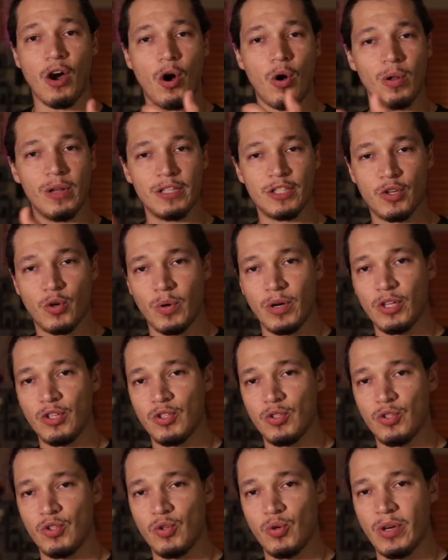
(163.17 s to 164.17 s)
all it's going
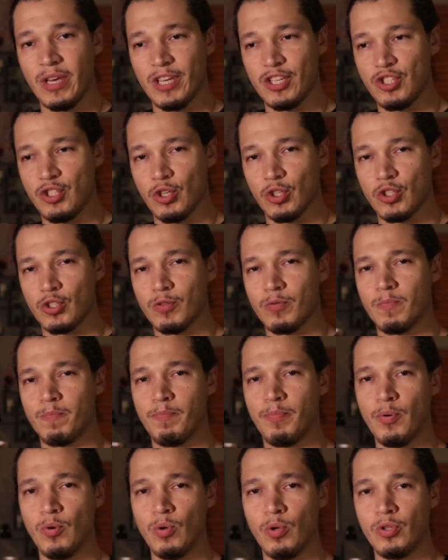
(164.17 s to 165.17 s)
to do is just
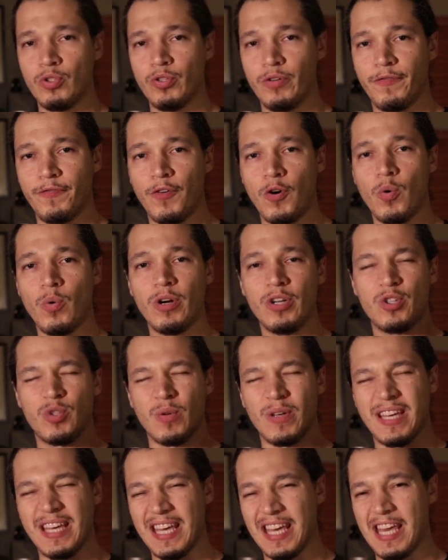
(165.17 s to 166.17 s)
pull you forward to
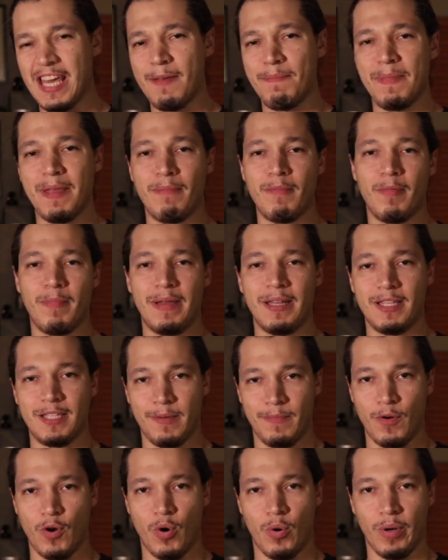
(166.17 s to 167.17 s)
keep the
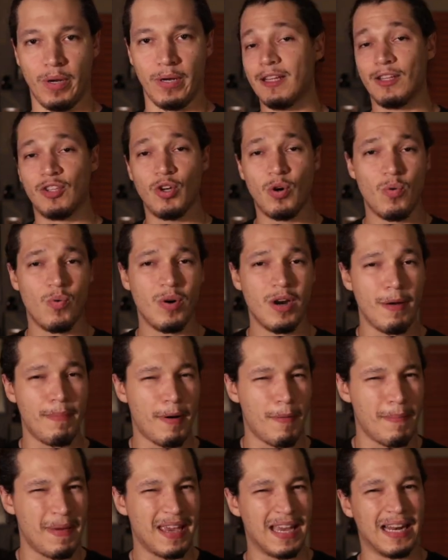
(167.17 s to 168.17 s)
momentum going. Don't worry
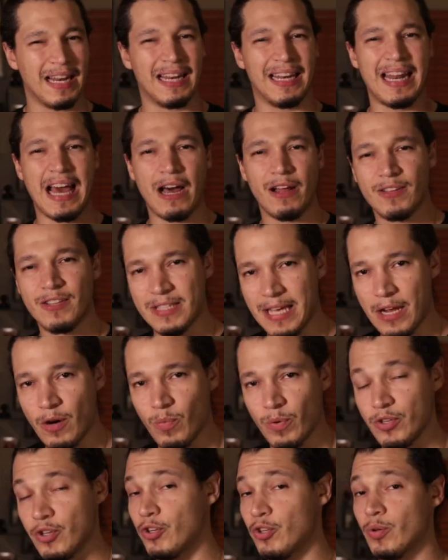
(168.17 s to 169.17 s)
about making a loud sound
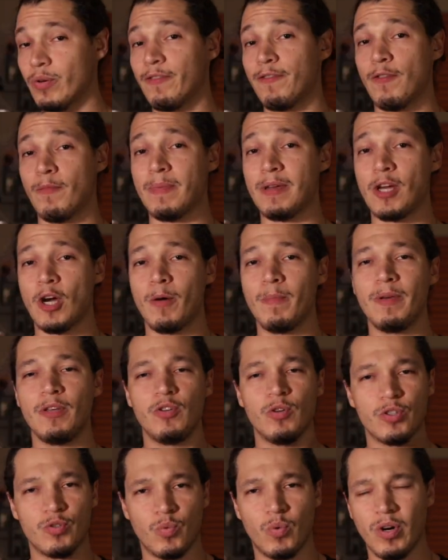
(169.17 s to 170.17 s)
when you're doing fumikomi,
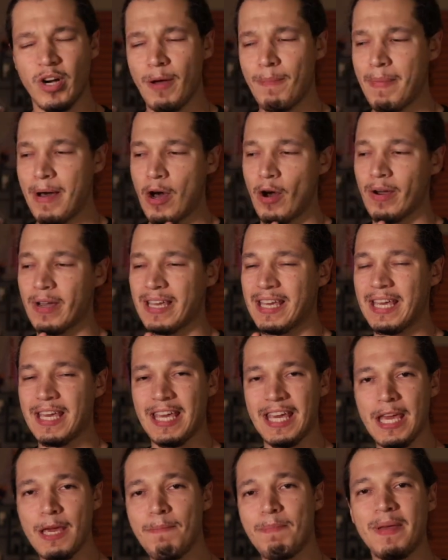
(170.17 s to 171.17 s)
just worry about
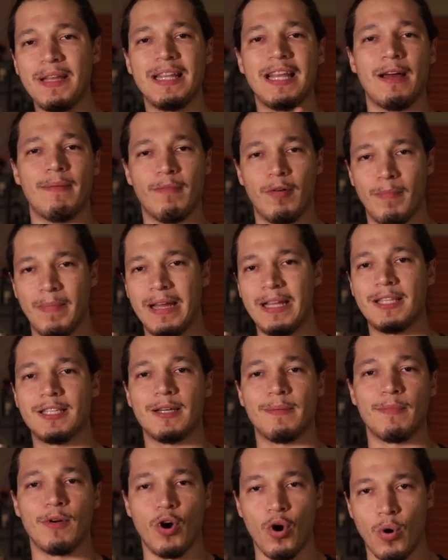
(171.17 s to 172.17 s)
keeping that
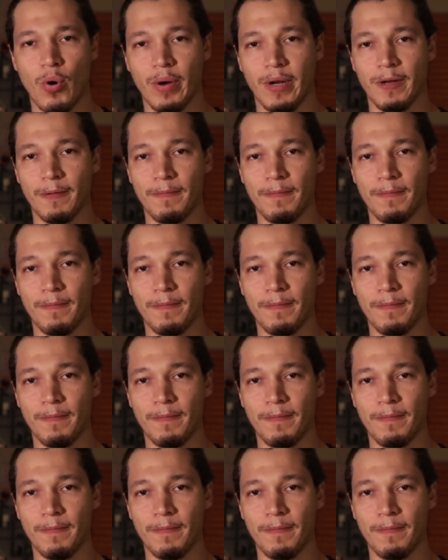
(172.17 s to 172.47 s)
momentum going.